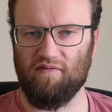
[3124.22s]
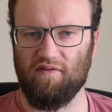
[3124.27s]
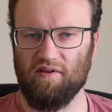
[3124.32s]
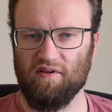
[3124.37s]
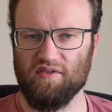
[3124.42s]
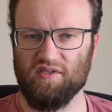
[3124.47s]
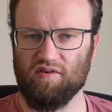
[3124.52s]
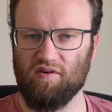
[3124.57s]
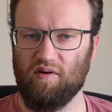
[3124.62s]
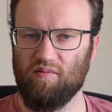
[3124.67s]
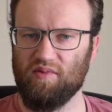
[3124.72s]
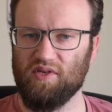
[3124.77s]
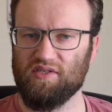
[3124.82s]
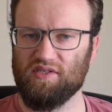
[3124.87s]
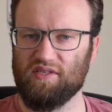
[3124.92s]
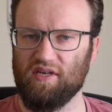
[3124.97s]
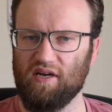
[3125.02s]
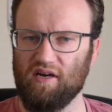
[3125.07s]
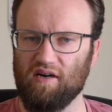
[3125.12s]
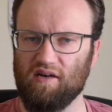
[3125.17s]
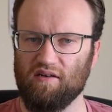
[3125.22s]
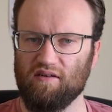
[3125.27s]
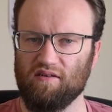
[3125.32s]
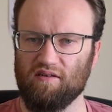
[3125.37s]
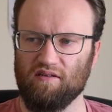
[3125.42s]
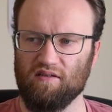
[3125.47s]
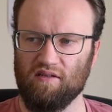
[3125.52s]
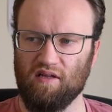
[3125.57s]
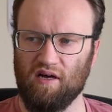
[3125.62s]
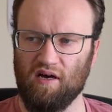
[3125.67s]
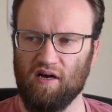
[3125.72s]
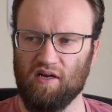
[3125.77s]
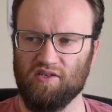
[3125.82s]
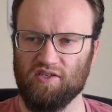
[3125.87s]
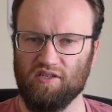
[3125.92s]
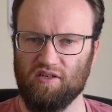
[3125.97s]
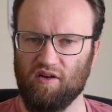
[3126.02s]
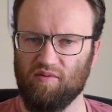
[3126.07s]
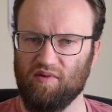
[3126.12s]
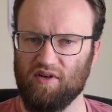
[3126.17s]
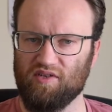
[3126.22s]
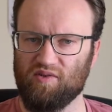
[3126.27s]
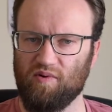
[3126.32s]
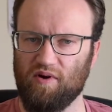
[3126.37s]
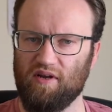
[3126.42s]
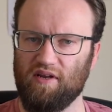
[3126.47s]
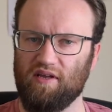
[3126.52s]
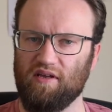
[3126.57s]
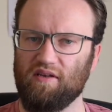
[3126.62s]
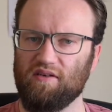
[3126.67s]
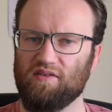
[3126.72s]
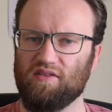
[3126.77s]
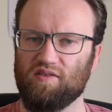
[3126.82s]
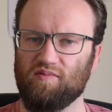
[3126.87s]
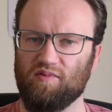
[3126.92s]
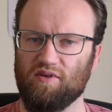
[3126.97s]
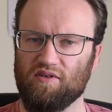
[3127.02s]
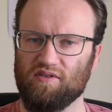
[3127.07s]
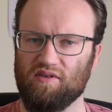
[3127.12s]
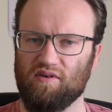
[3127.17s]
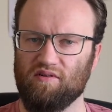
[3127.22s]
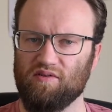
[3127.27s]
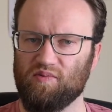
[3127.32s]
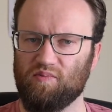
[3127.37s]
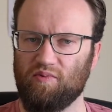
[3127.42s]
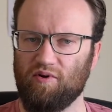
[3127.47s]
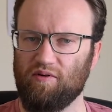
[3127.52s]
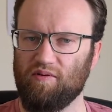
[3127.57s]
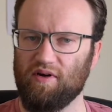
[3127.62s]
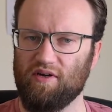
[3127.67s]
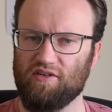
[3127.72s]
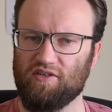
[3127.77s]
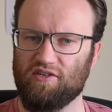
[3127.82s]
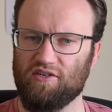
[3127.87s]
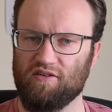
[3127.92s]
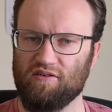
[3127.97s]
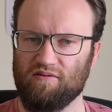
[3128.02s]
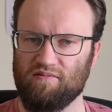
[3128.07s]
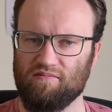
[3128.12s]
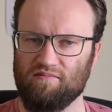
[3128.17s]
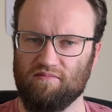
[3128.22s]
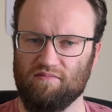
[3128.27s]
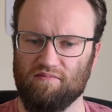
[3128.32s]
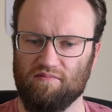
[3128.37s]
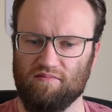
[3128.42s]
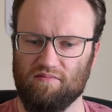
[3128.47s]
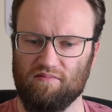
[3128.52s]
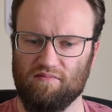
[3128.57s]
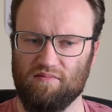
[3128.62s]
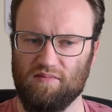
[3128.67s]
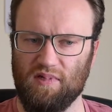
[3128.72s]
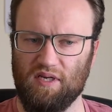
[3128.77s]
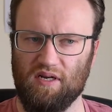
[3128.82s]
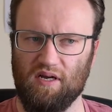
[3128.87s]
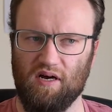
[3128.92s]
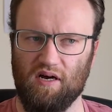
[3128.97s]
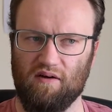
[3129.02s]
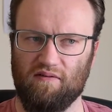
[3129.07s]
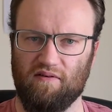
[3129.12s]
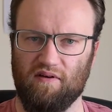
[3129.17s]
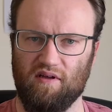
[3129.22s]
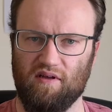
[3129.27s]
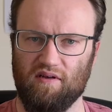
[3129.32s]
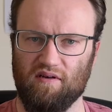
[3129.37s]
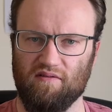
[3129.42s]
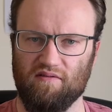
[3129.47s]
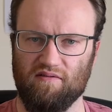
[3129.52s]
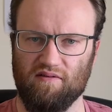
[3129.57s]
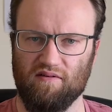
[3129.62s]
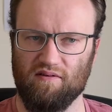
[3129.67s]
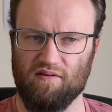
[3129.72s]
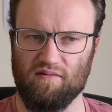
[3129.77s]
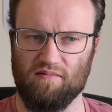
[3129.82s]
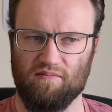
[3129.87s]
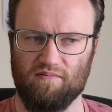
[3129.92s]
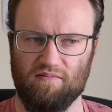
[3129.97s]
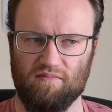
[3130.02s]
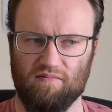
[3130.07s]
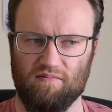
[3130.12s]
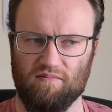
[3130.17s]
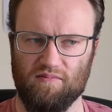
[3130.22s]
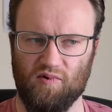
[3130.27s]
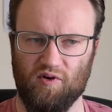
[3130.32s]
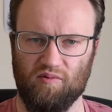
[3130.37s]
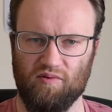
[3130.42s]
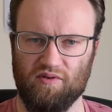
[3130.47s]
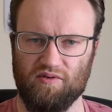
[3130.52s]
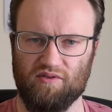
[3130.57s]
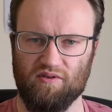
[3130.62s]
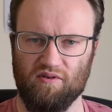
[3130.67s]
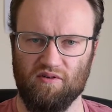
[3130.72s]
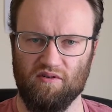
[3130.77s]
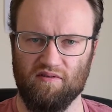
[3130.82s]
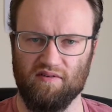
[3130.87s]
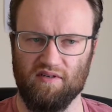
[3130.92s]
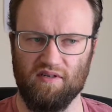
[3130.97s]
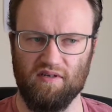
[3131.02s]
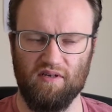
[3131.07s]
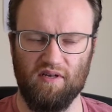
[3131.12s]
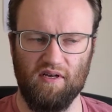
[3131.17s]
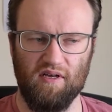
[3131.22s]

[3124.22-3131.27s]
feel as though I missed out largely on my 20s because I was pretty much in heart failure for almost all of it.